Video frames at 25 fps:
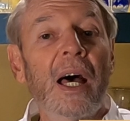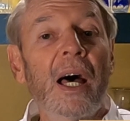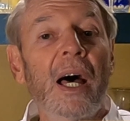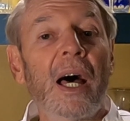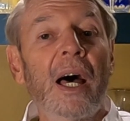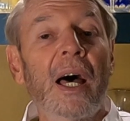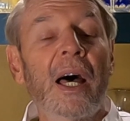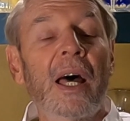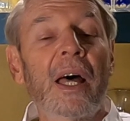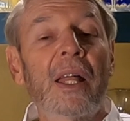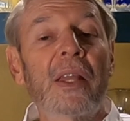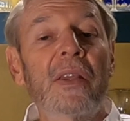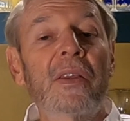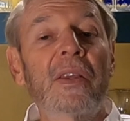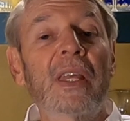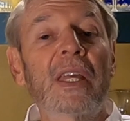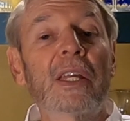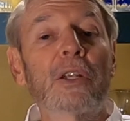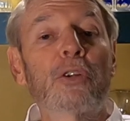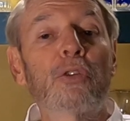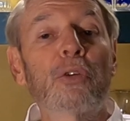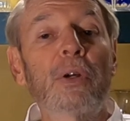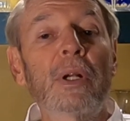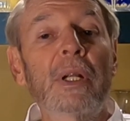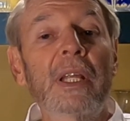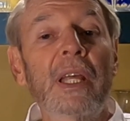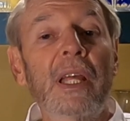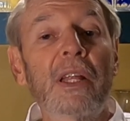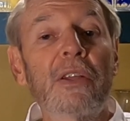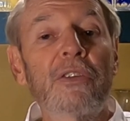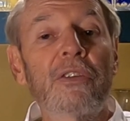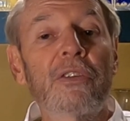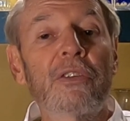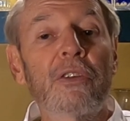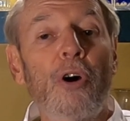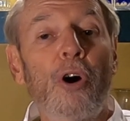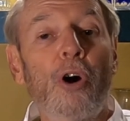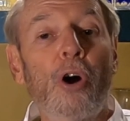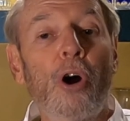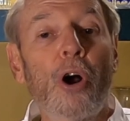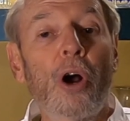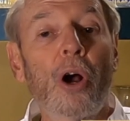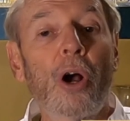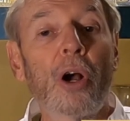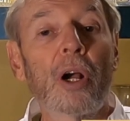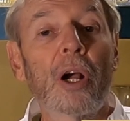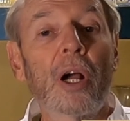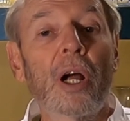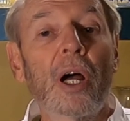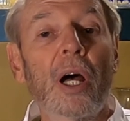uh, the ingredients
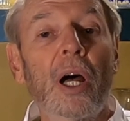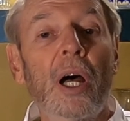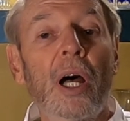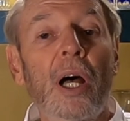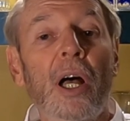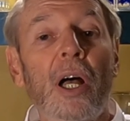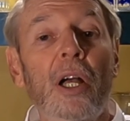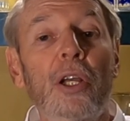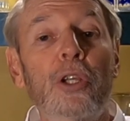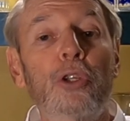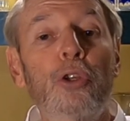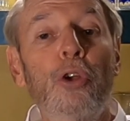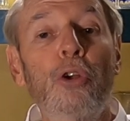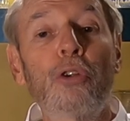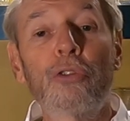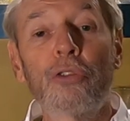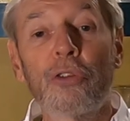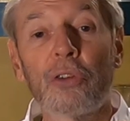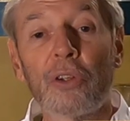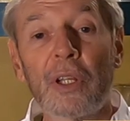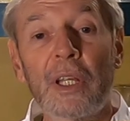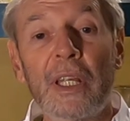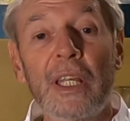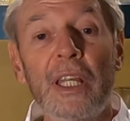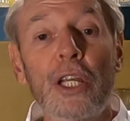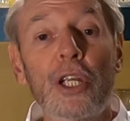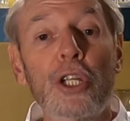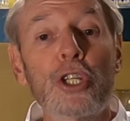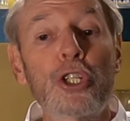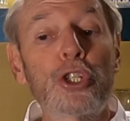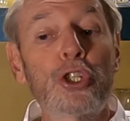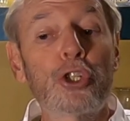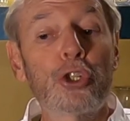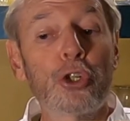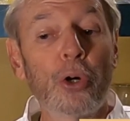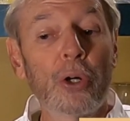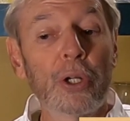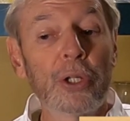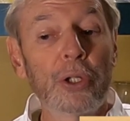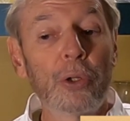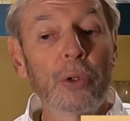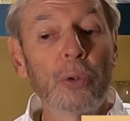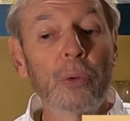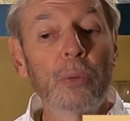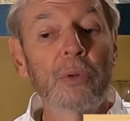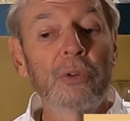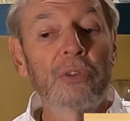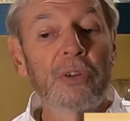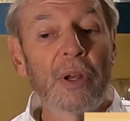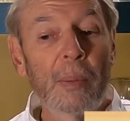are uh, usually
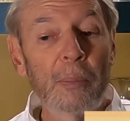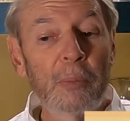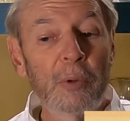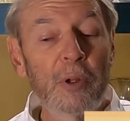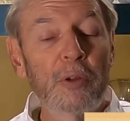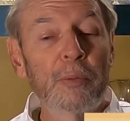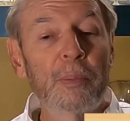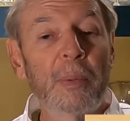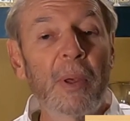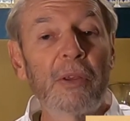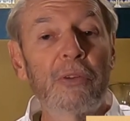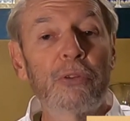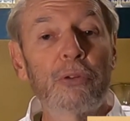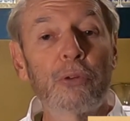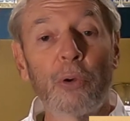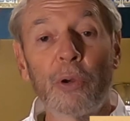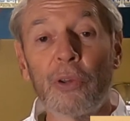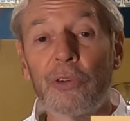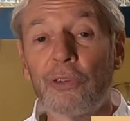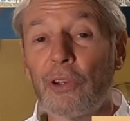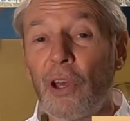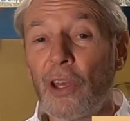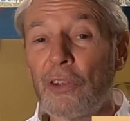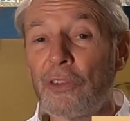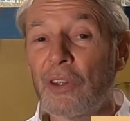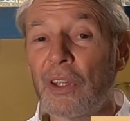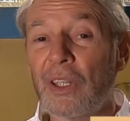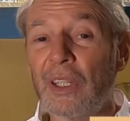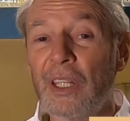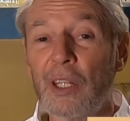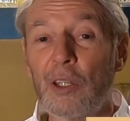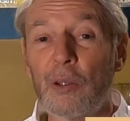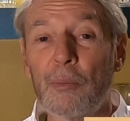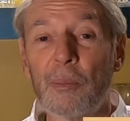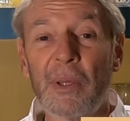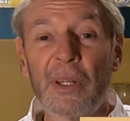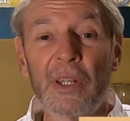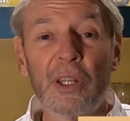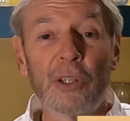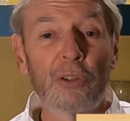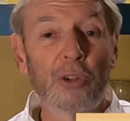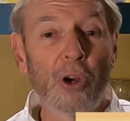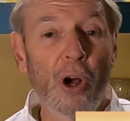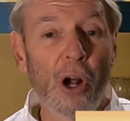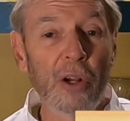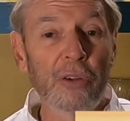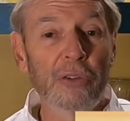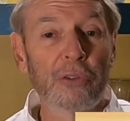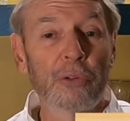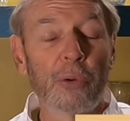shoyu, Japanese-based soy sauce. It can either be the
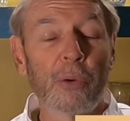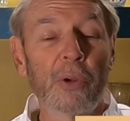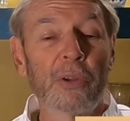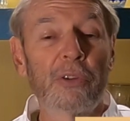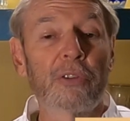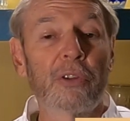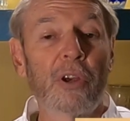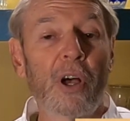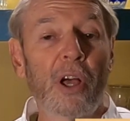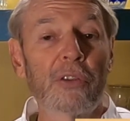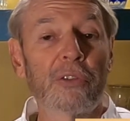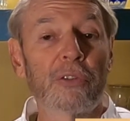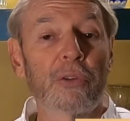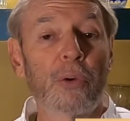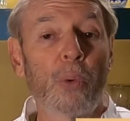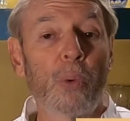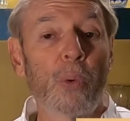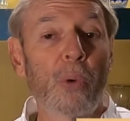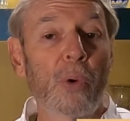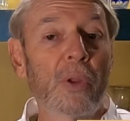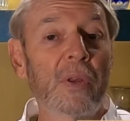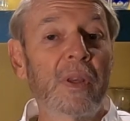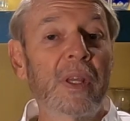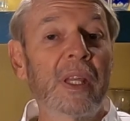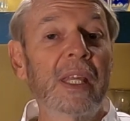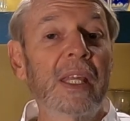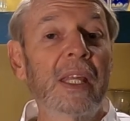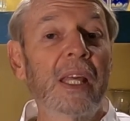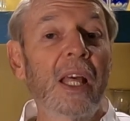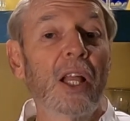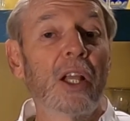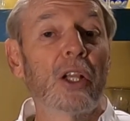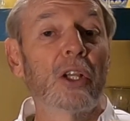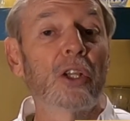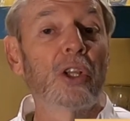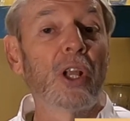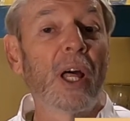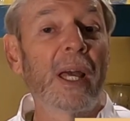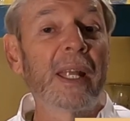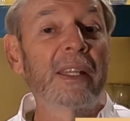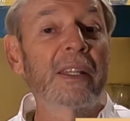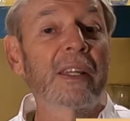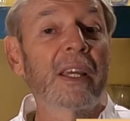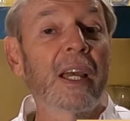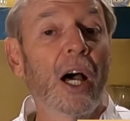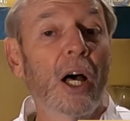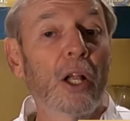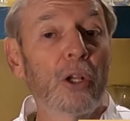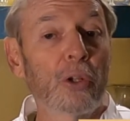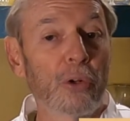dark soy sauce or the
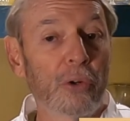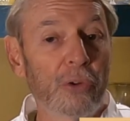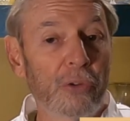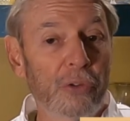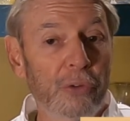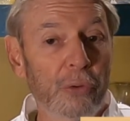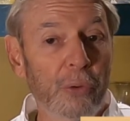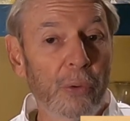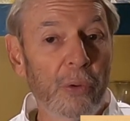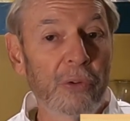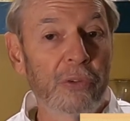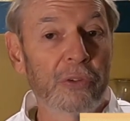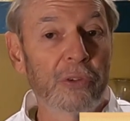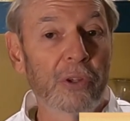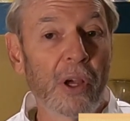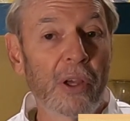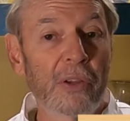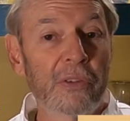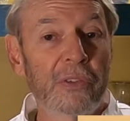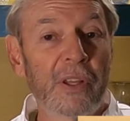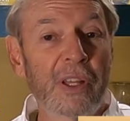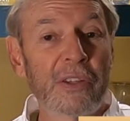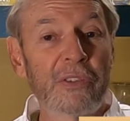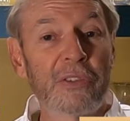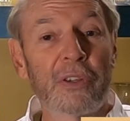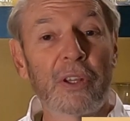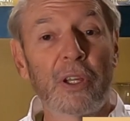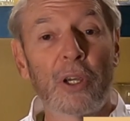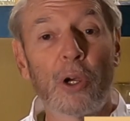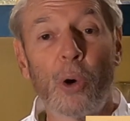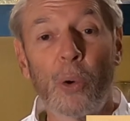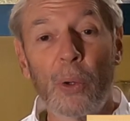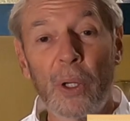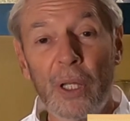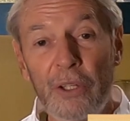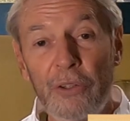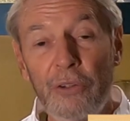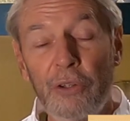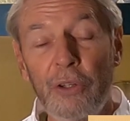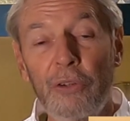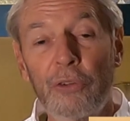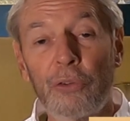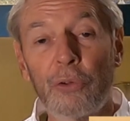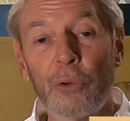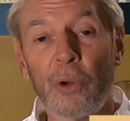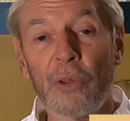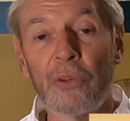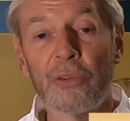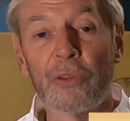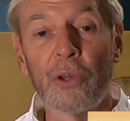light-colored soy sauce. That's the Koikuchi
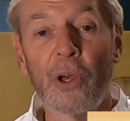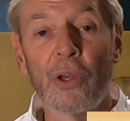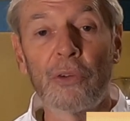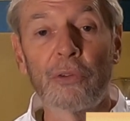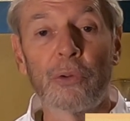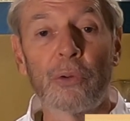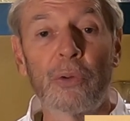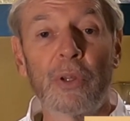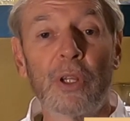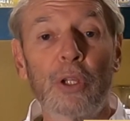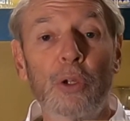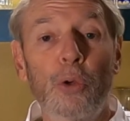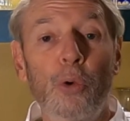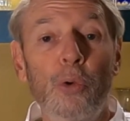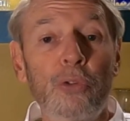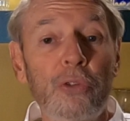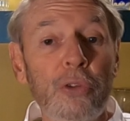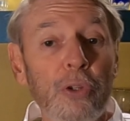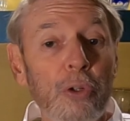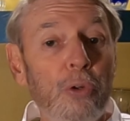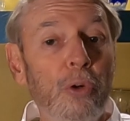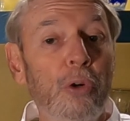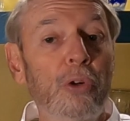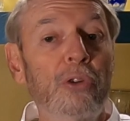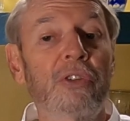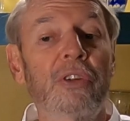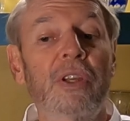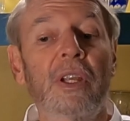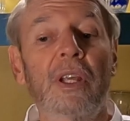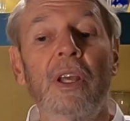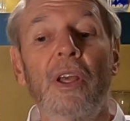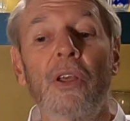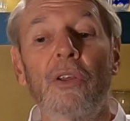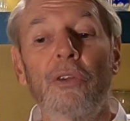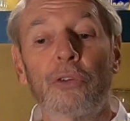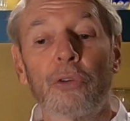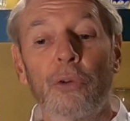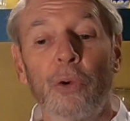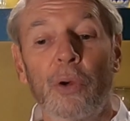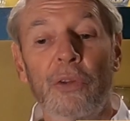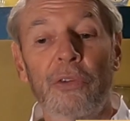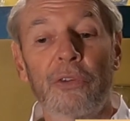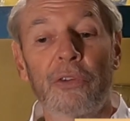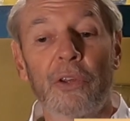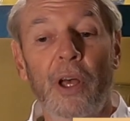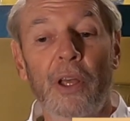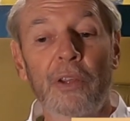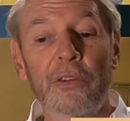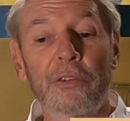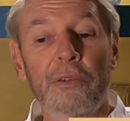soy sauce or the Usukuchi soy
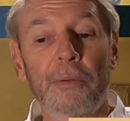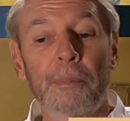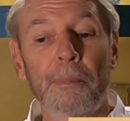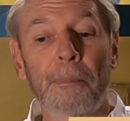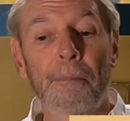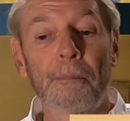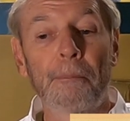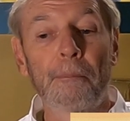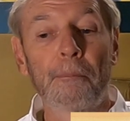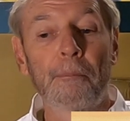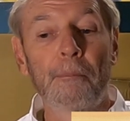sauce.